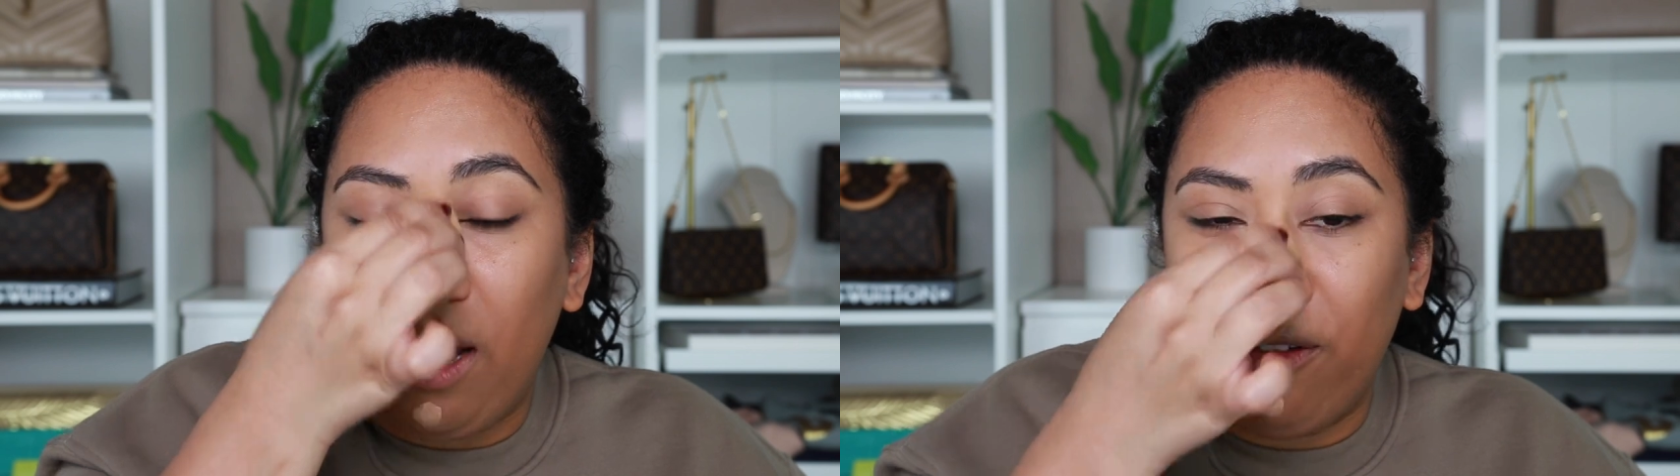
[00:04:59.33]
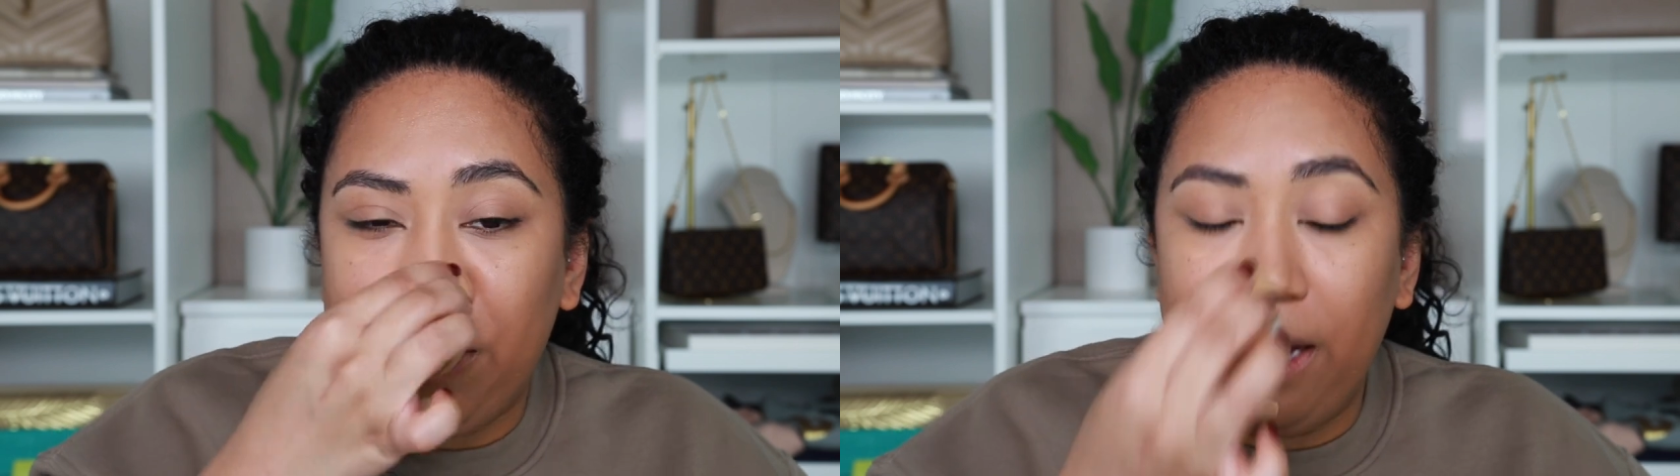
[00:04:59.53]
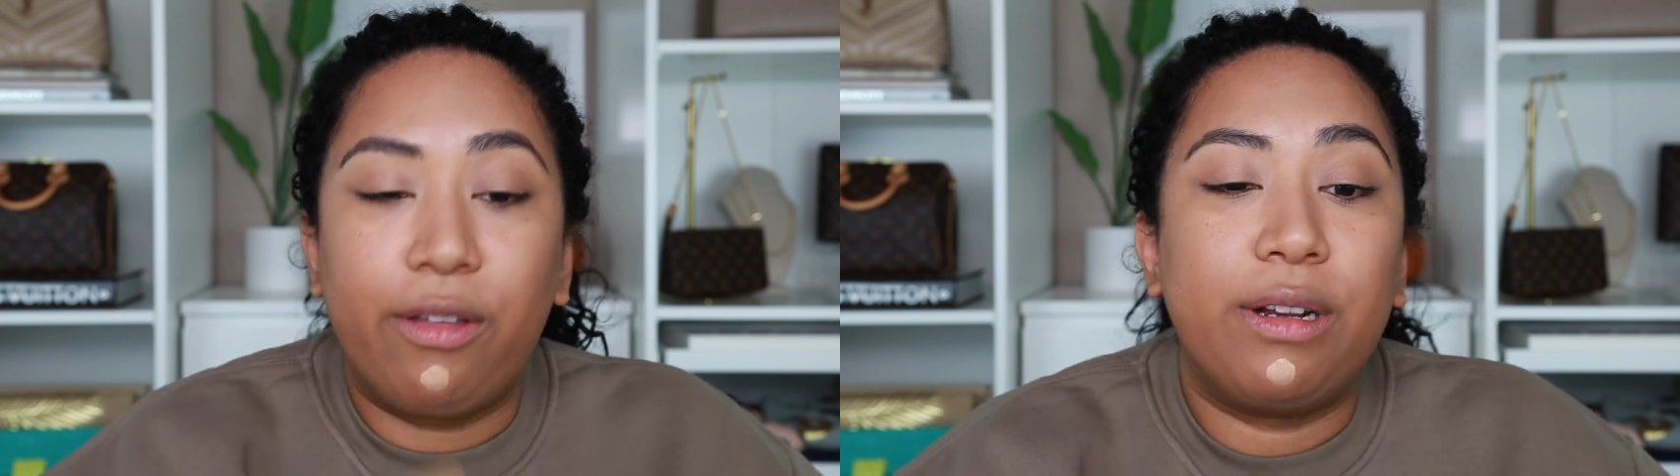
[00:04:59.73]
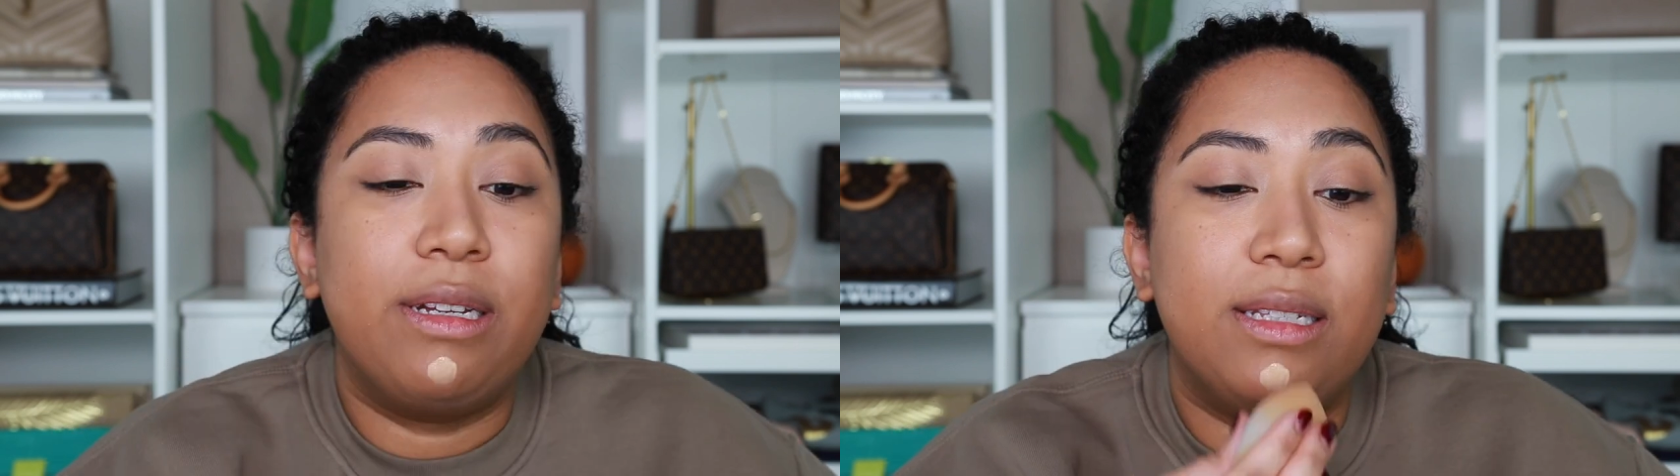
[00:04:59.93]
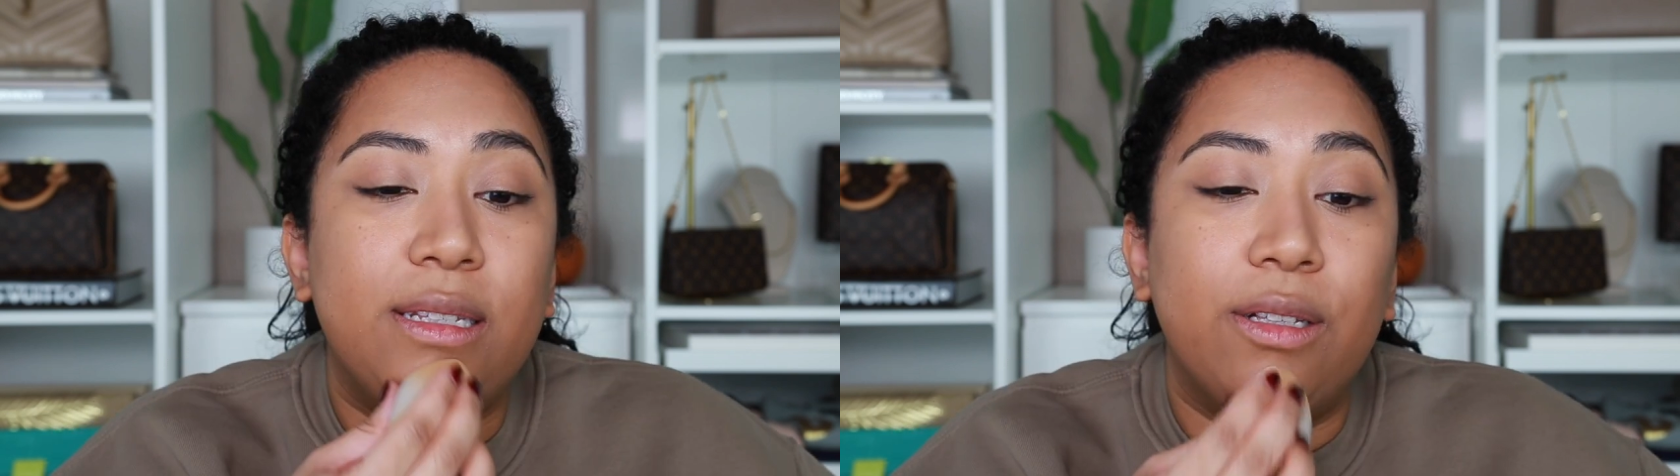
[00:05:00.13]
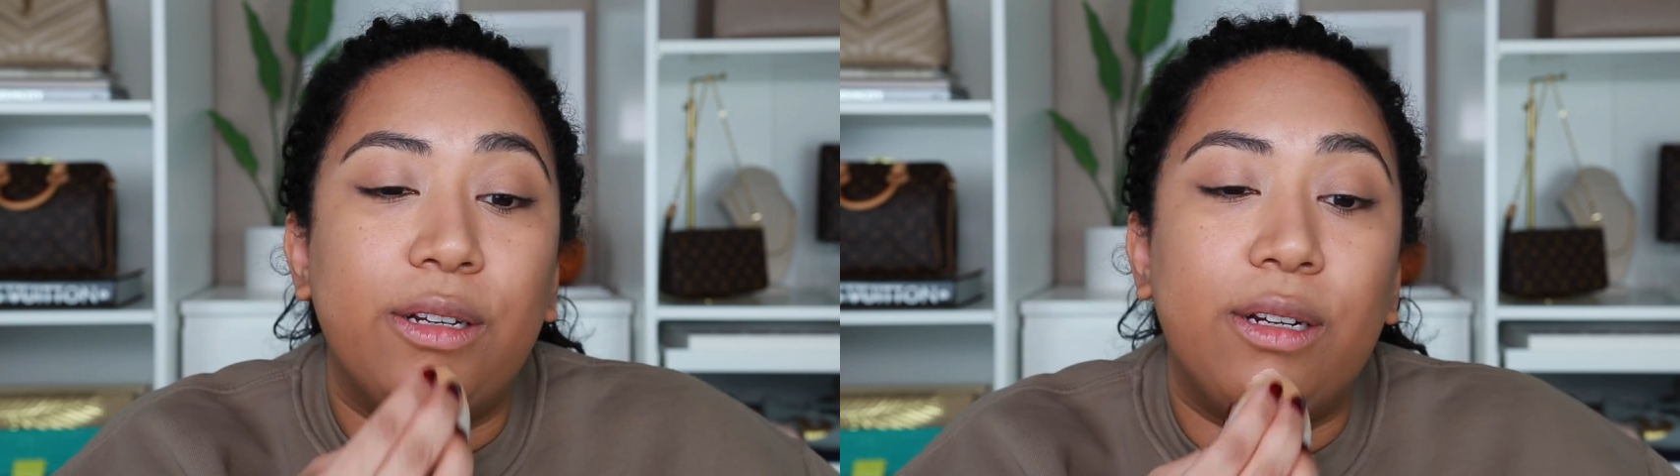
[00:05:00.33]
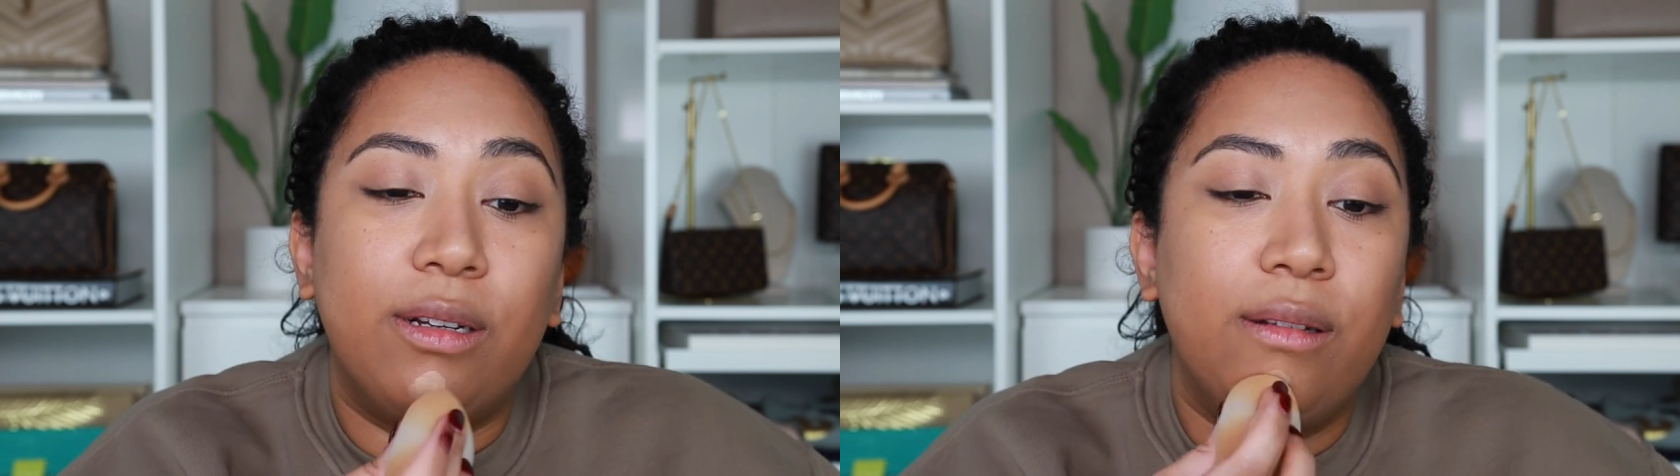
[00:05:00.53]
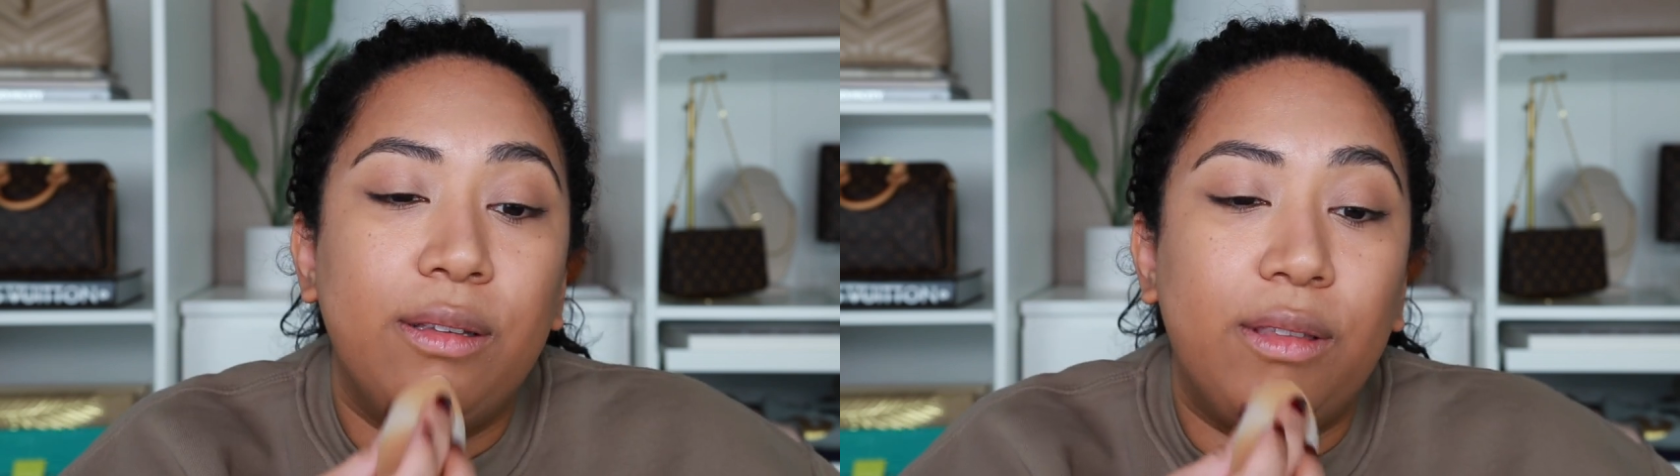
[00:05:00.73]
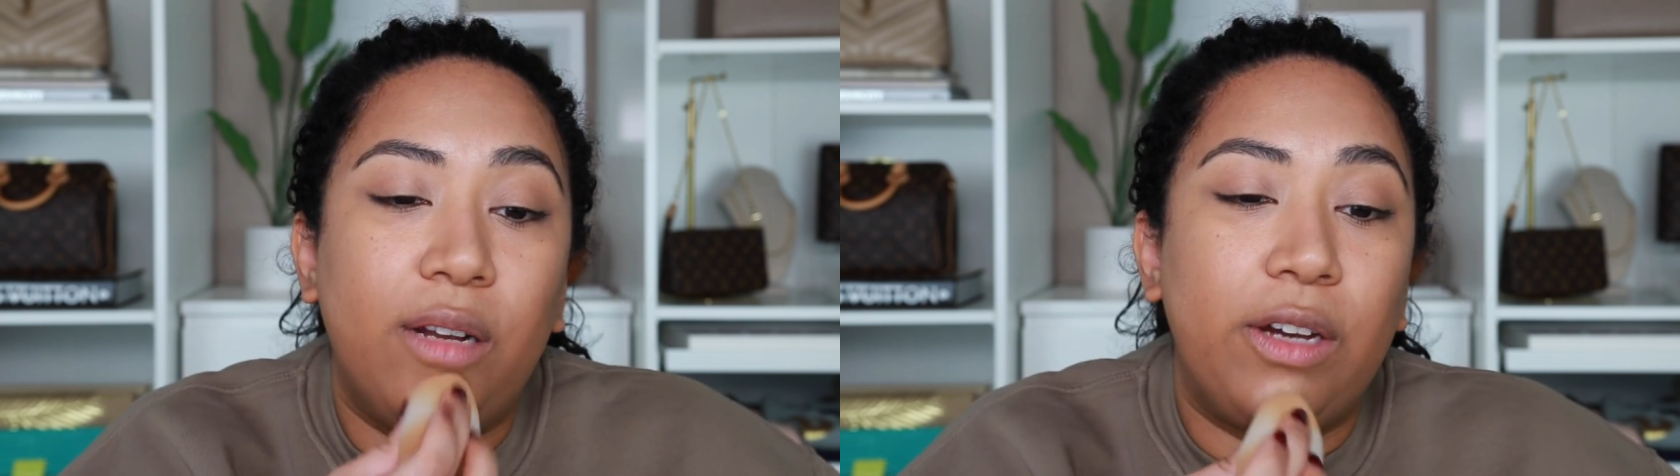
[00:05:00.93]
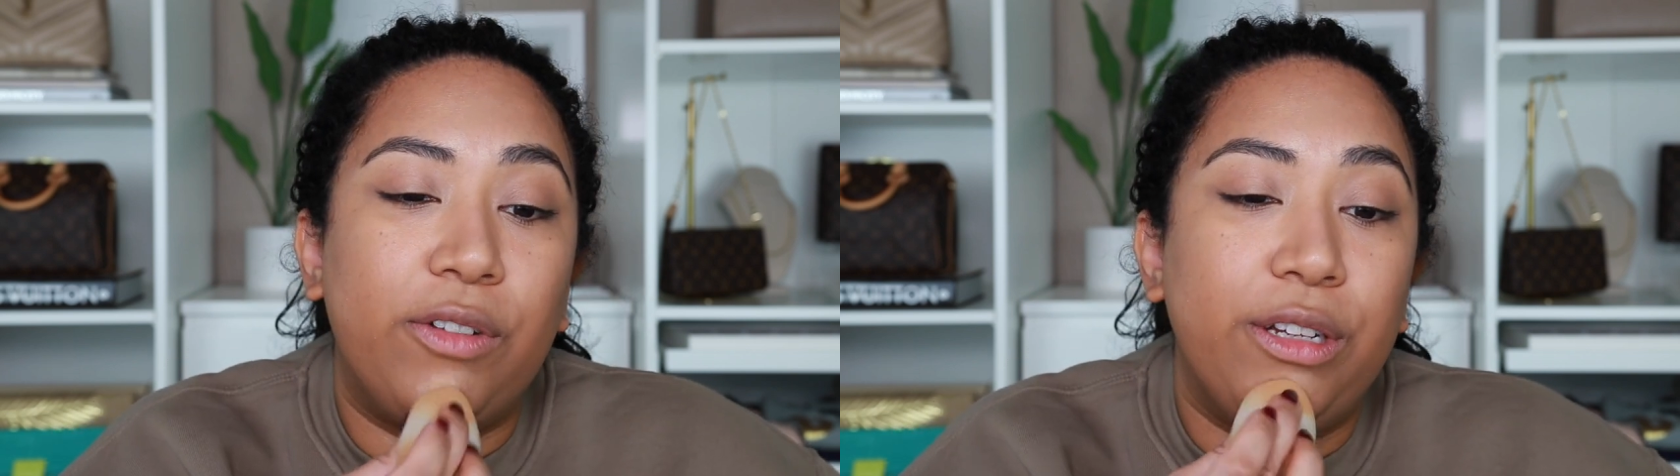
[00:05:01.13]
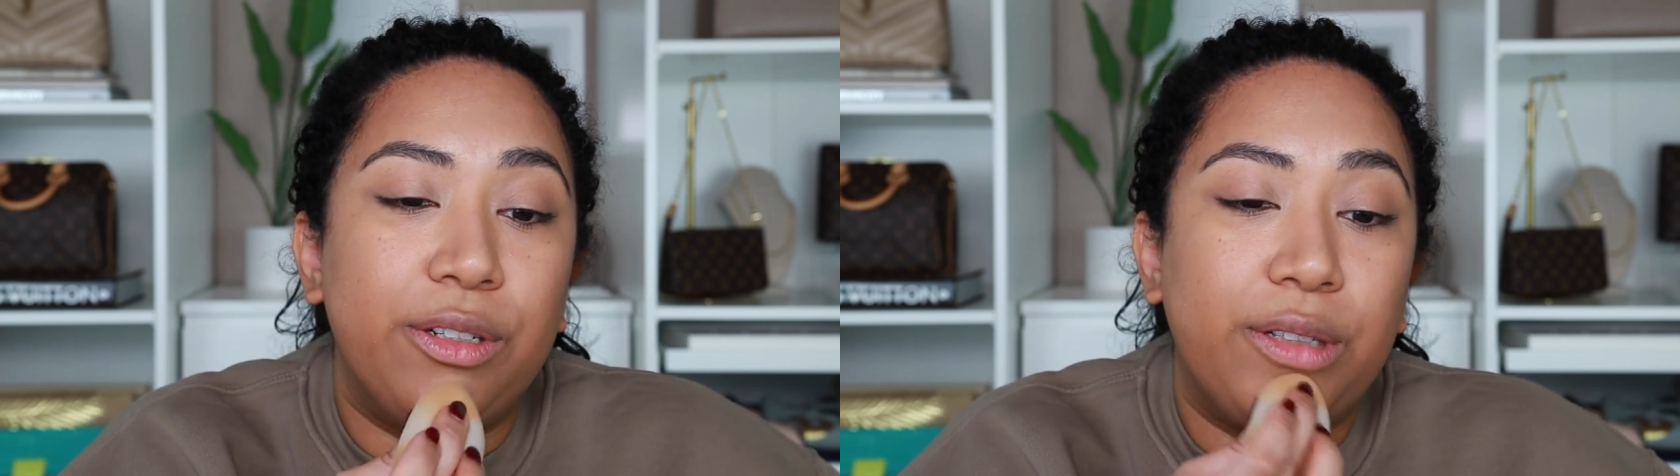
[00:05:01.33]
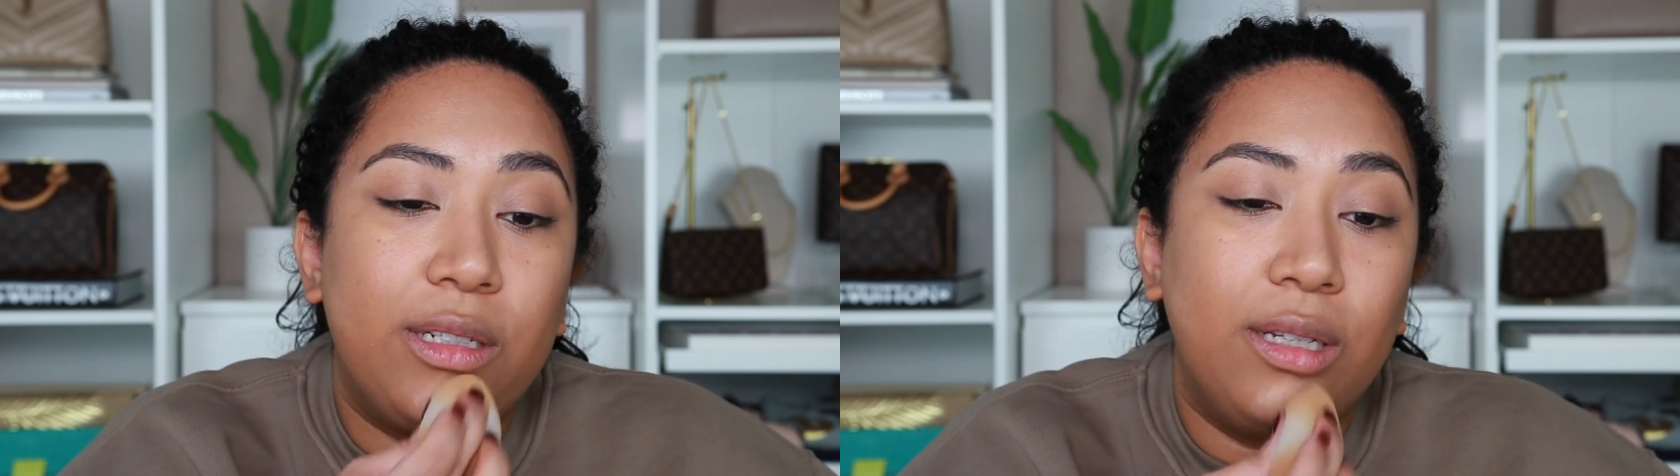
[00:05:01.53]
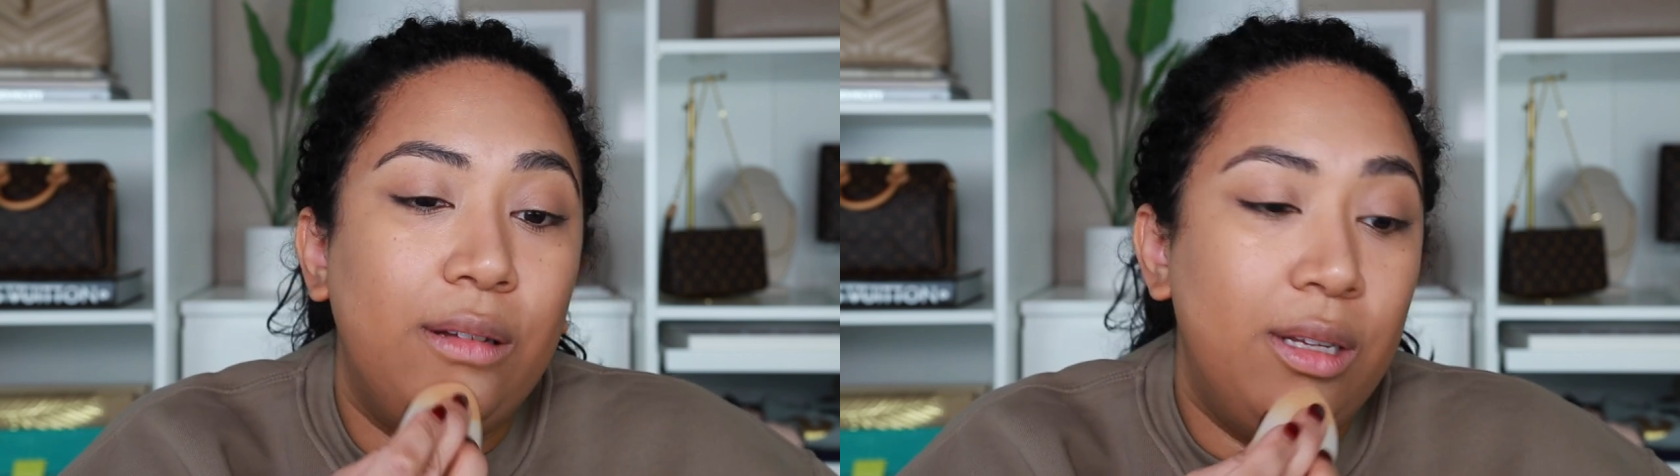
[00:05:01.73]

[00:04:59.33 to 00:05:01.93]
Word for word: every other concealer that I've ever used.